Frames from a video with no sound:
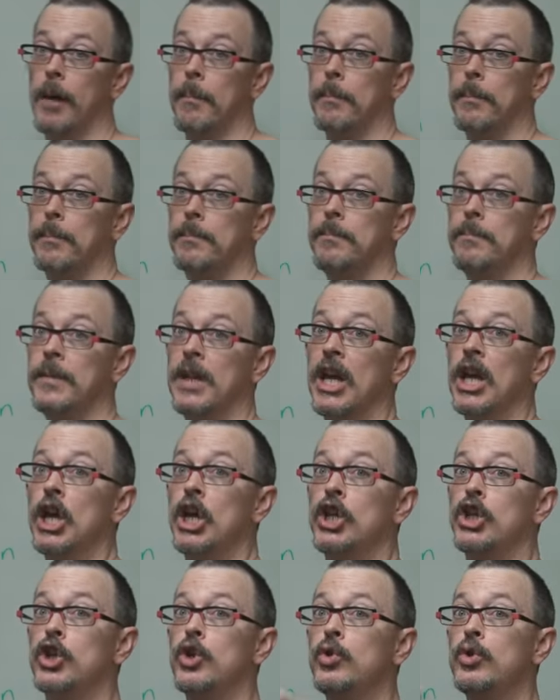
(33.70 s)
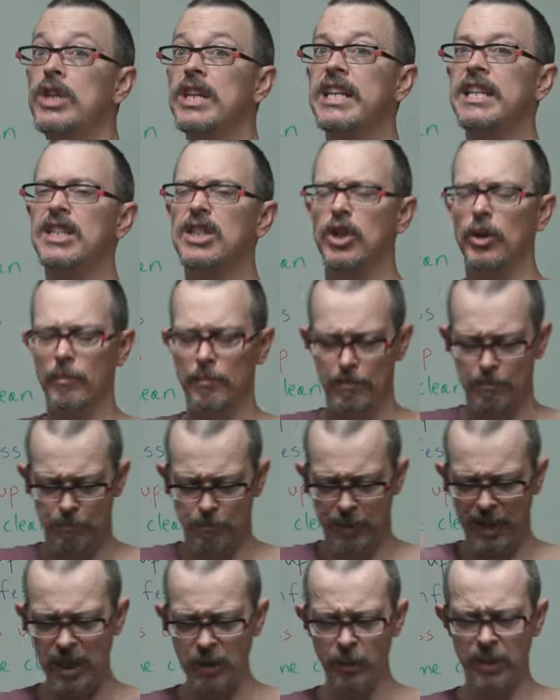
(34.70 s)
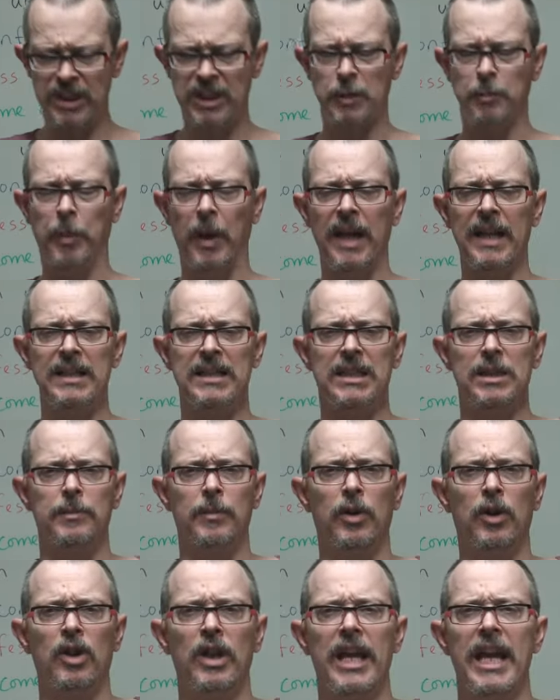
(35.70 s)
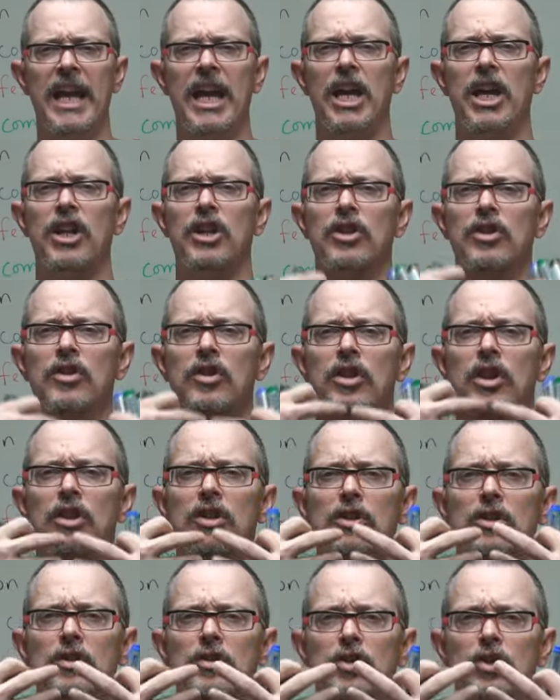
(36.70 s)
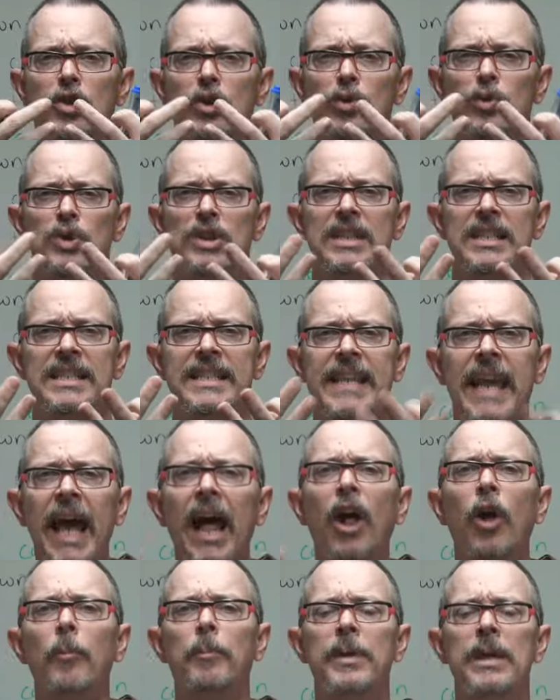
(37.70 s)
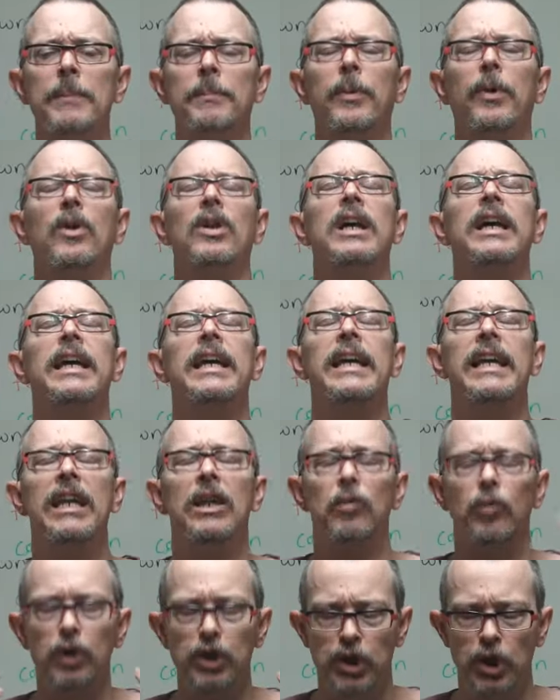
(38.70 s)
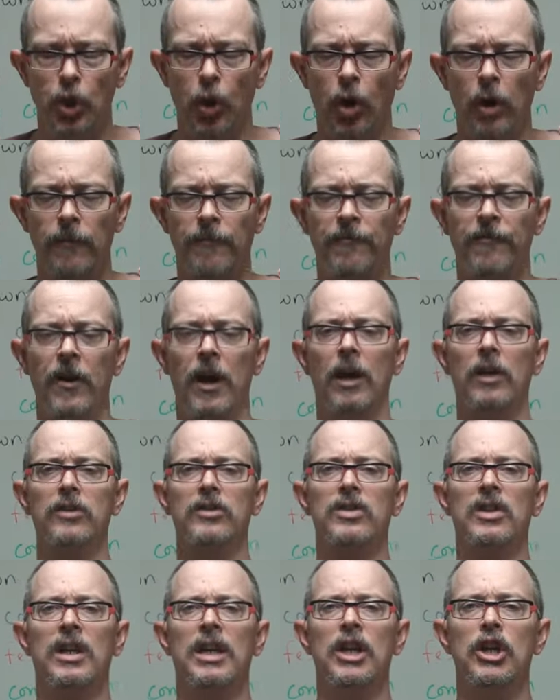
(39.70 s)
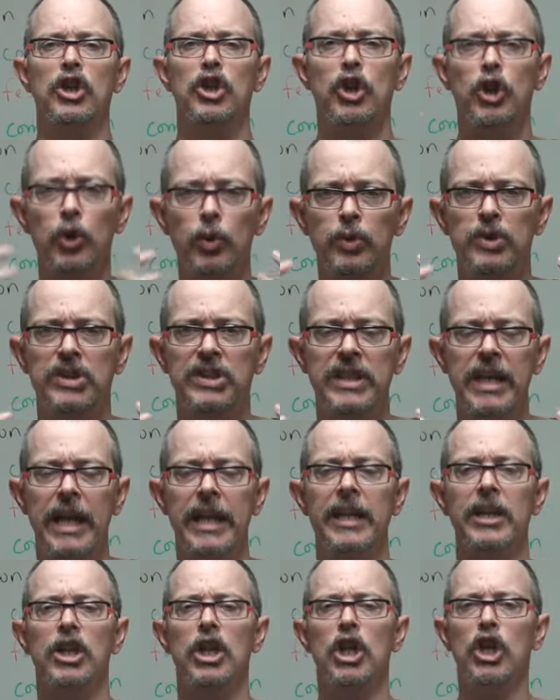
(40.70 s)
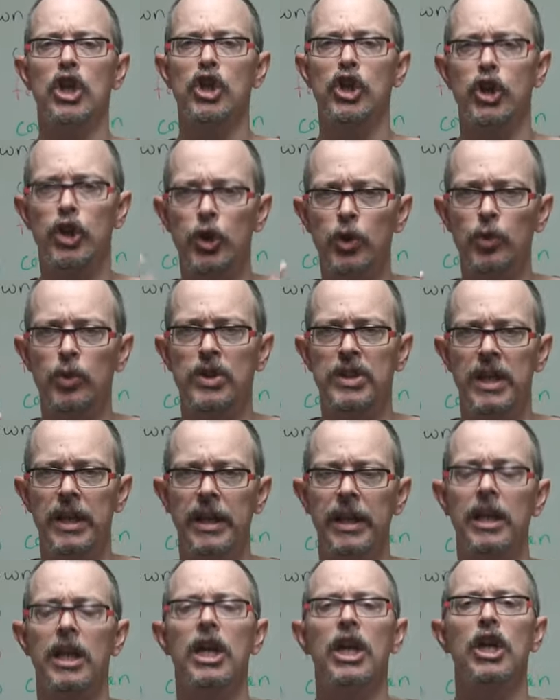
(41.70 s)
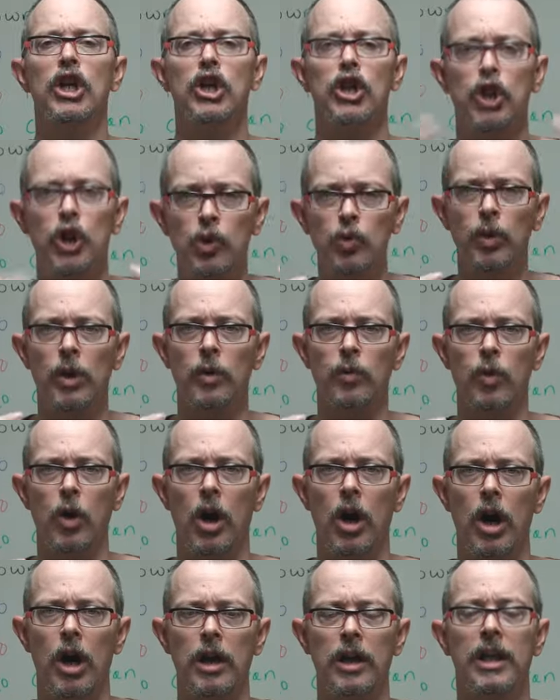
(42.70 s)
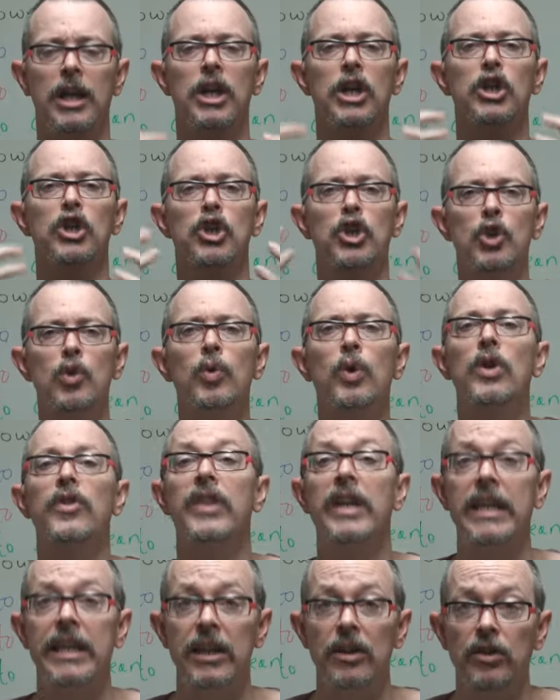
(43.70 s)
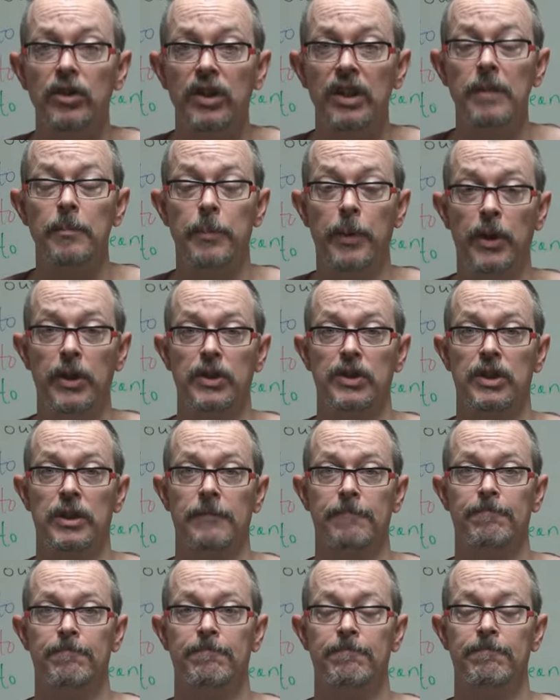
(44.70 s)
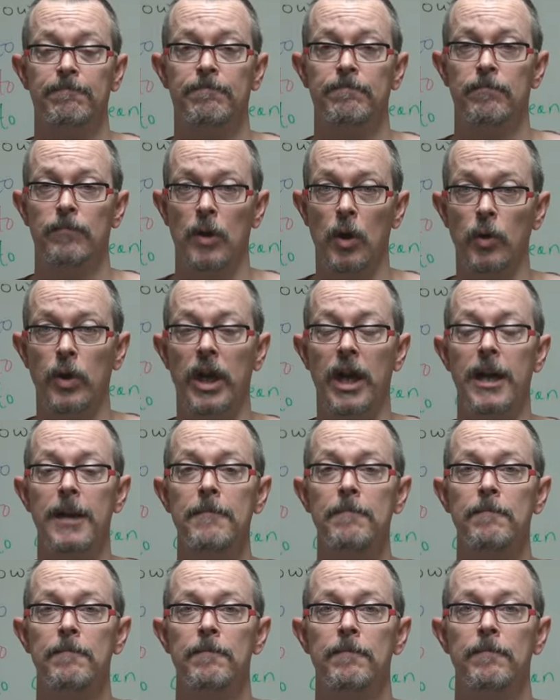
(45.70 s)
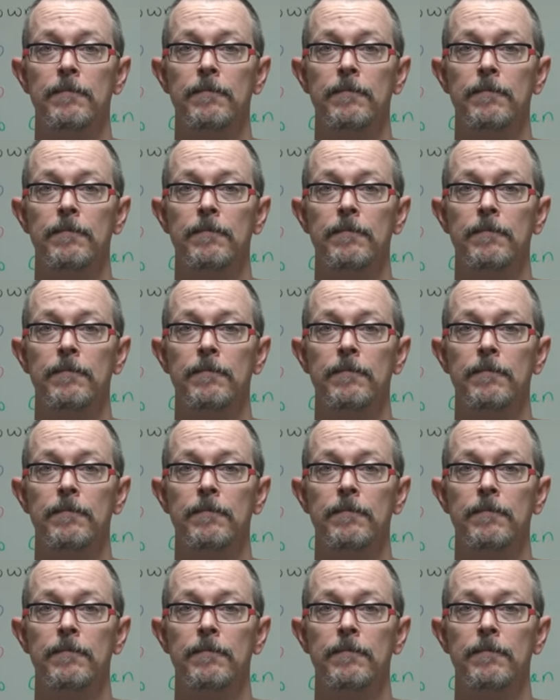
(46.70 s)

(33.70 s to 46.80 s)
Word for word: up. You need to be responsible and to tell people it was your fault, you said it, you did it, you were wrong, you were the guilty person. Okay?